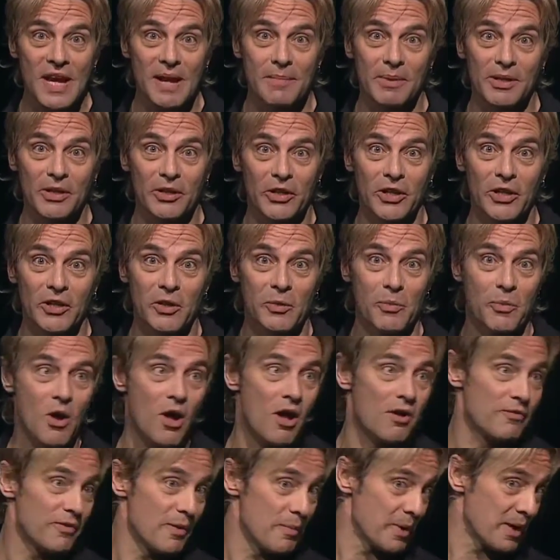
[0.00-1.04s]
I'd be looking at you
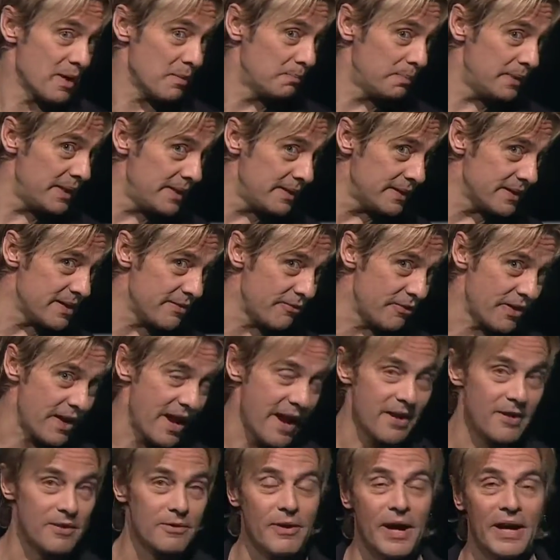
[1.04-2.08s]
all from a completely different
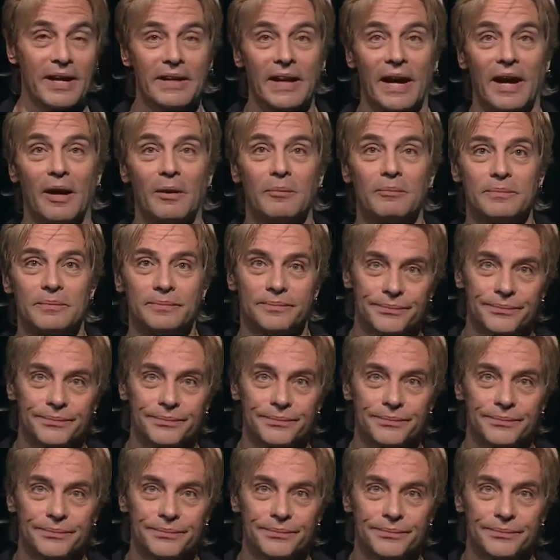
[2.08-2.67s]
angle right now.